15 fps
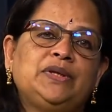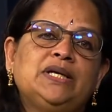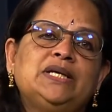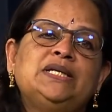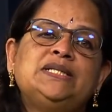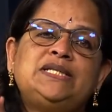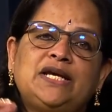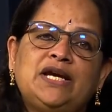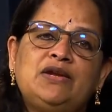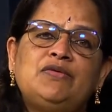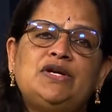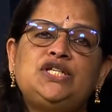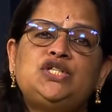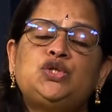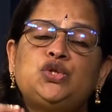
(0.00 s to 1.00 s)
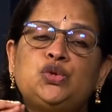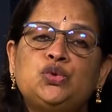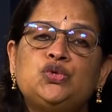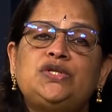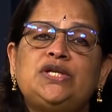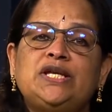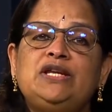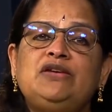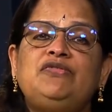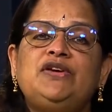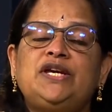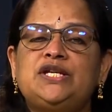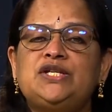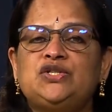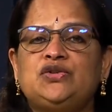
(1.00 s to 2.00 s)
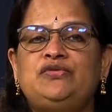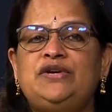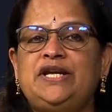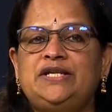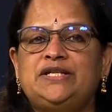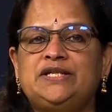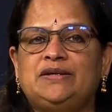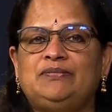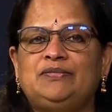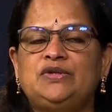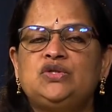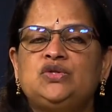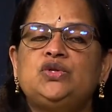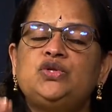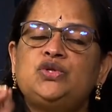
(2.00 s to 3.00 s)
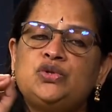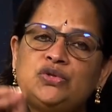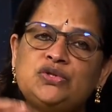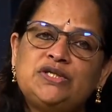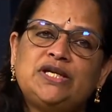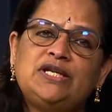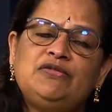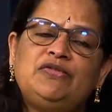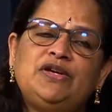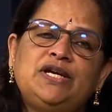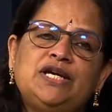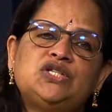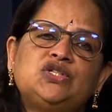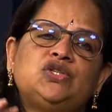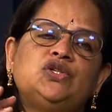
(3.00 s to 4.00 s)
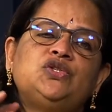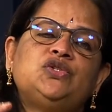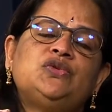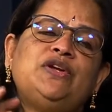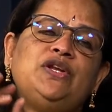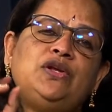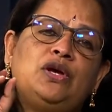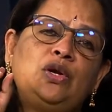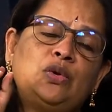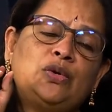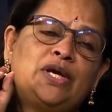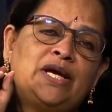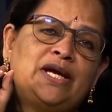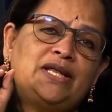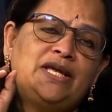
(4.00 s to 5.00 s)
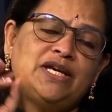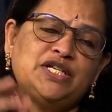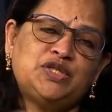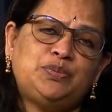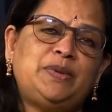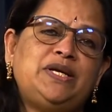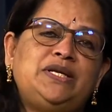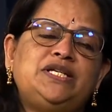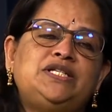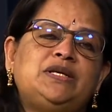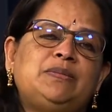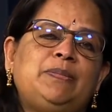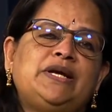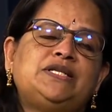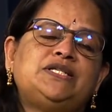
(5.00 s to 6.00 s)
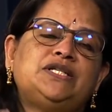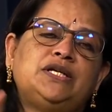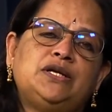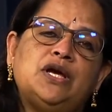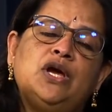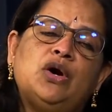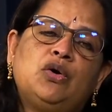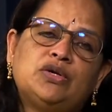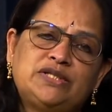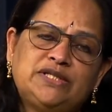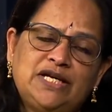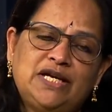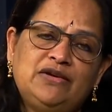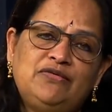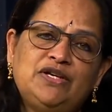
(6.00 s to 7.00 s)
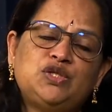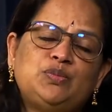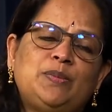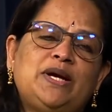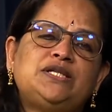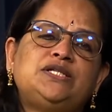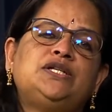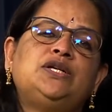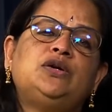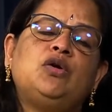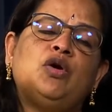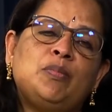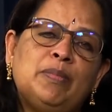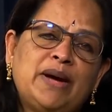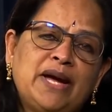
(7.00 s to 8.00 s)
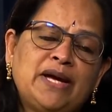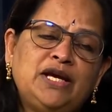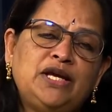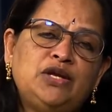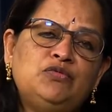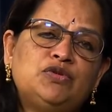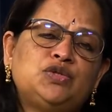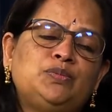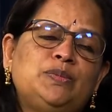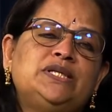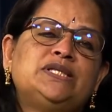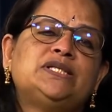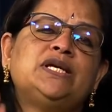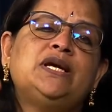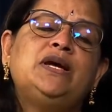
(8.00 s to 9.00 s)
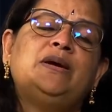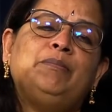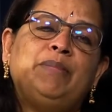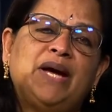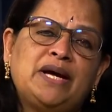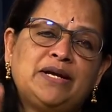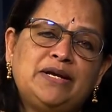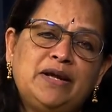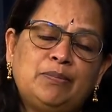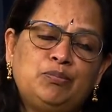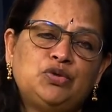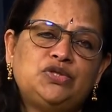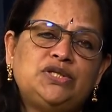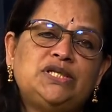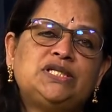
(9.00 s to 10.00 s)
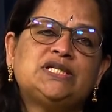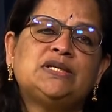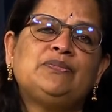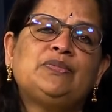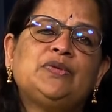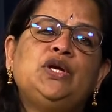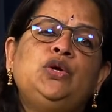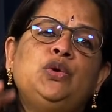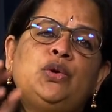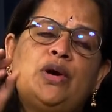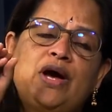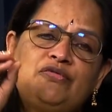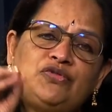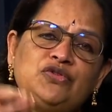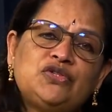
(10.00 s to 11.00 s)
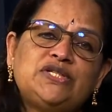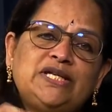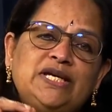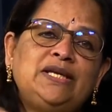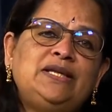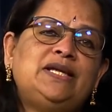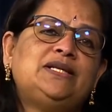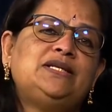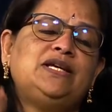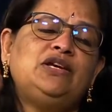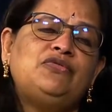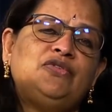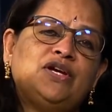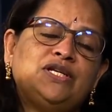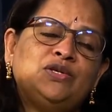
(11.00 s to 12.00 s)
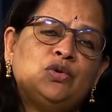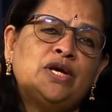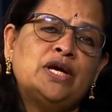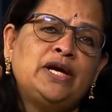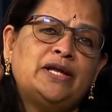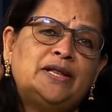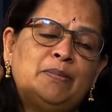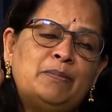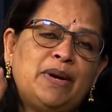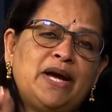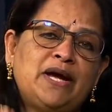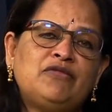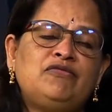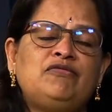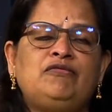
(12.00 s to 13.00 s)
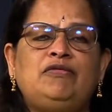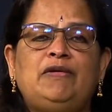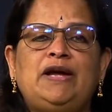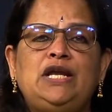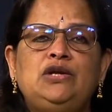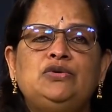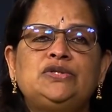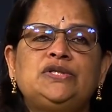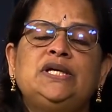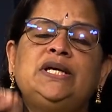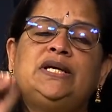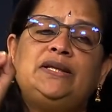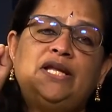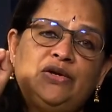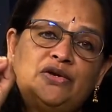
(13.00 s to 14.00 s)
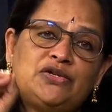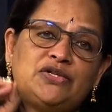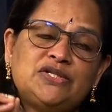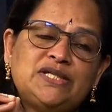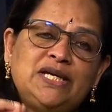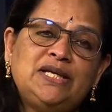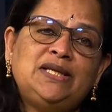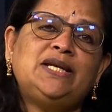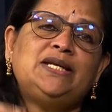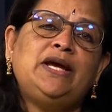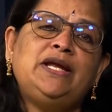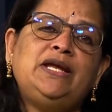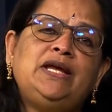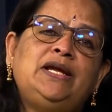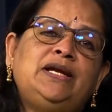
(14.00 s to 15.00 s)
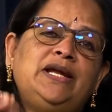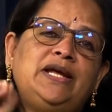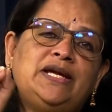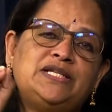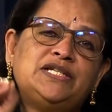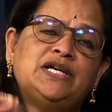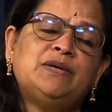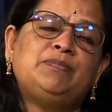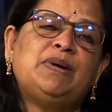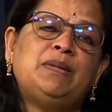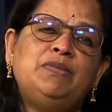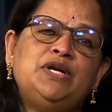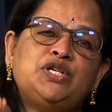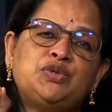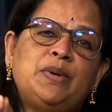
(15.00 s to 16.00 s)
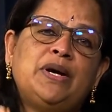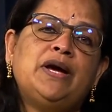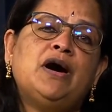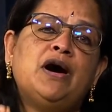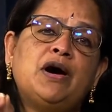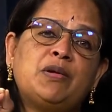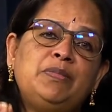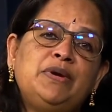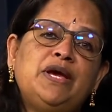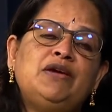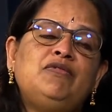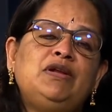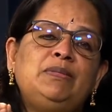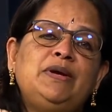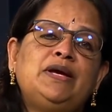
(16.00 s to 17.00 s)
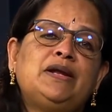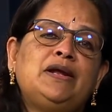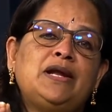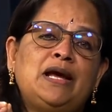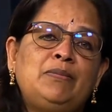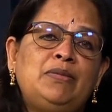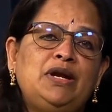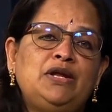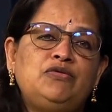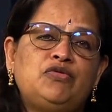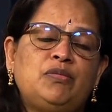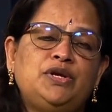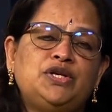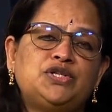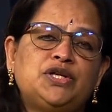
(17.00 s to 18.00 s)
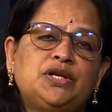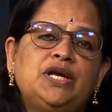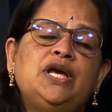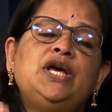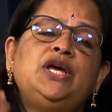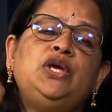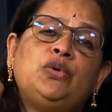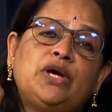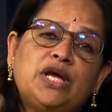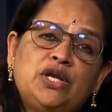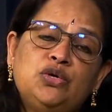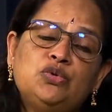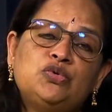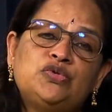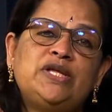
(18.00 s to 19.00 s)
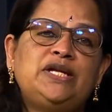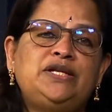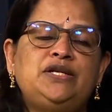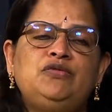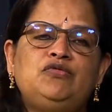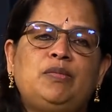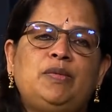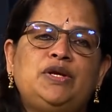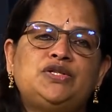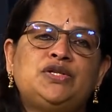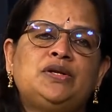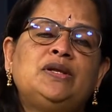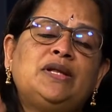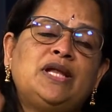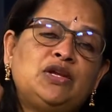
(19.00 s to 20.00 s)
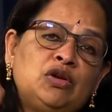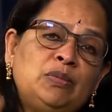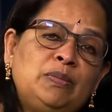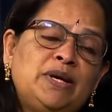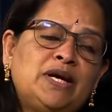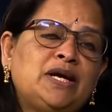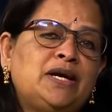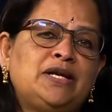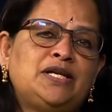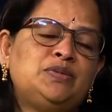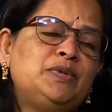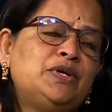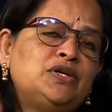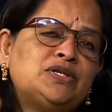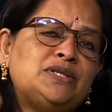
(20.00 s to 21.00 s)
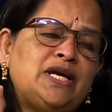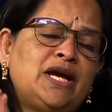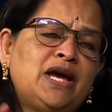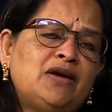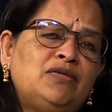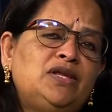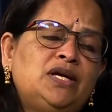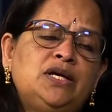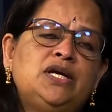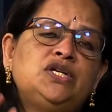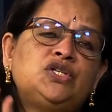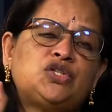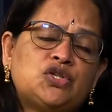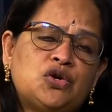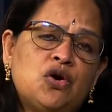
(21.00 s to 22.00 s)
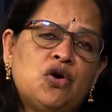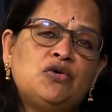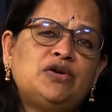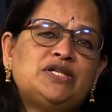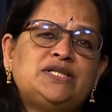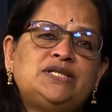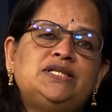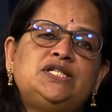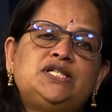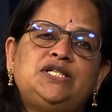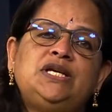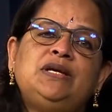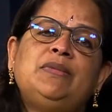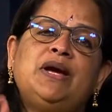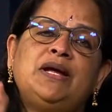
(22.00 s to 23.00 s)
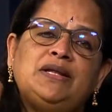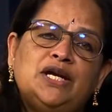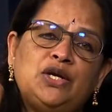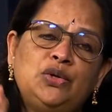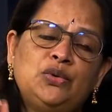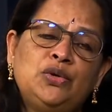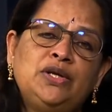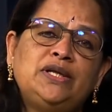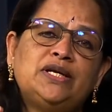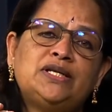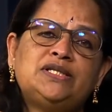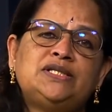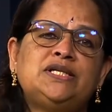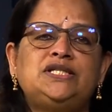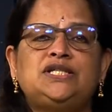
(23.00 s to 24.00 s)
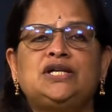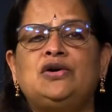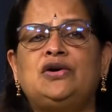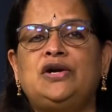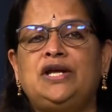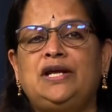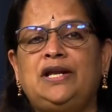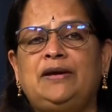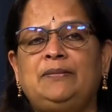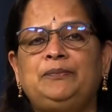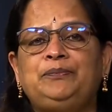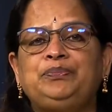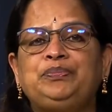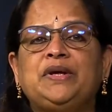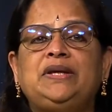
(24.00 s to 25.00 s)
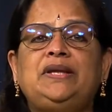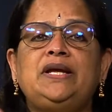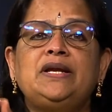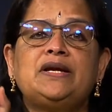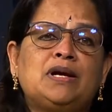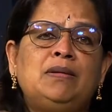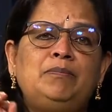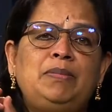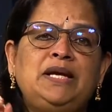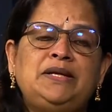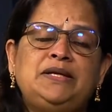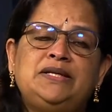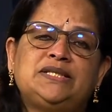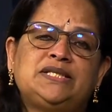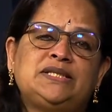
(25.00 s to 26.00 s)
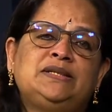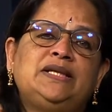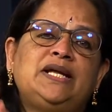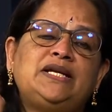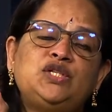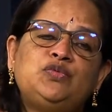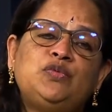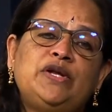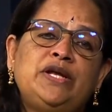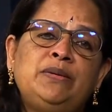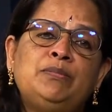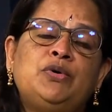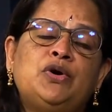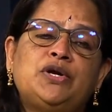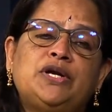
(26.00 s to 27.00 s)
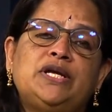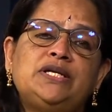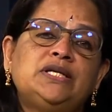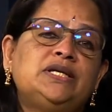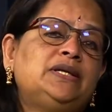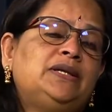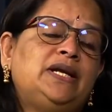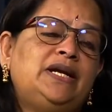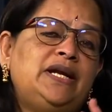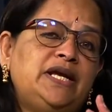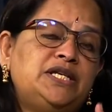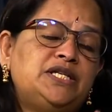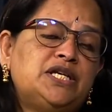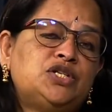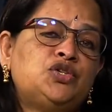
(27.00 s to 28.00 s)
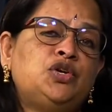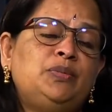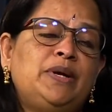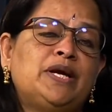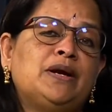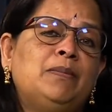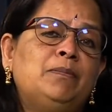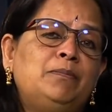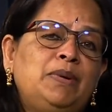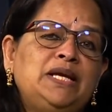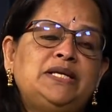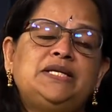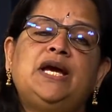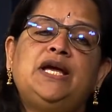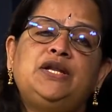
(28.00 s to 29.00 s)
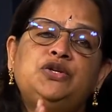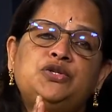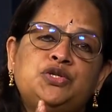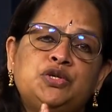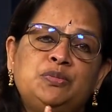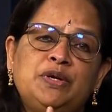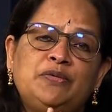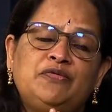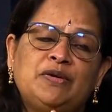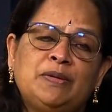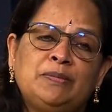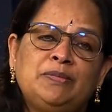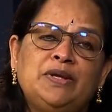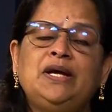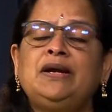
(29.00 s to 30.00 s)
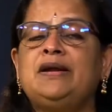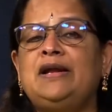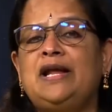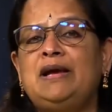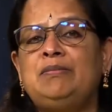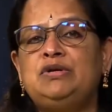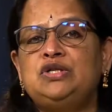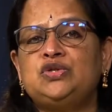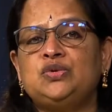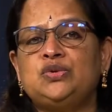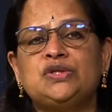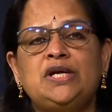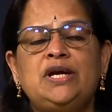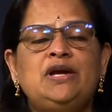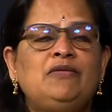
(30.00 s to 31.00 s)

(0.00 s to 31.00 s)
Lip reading: Second one is true significance of data. So true significance also, when you are looking at the expenditure pattern or savings pattern or bank investments, bank deposits, you have to see that if you are looking at the bank values, then you have to see that any data published by RBI will be a reliable information. You can use that information. That will be correct because they have the strong research team and they are doing the research accordingly. Then completeness, that is very important. The data should be complete and it should be from the reliable source.